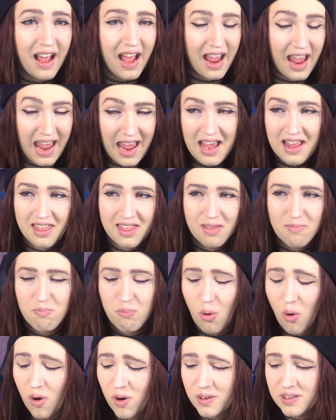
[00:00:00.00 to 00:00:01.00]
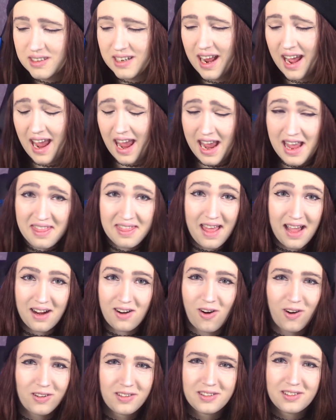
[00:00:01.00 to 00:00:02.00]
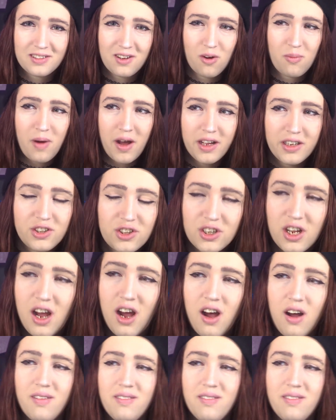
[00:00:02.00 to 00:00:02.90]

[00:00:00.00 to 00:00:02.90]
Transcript: I hate Boros and I hate that card so much.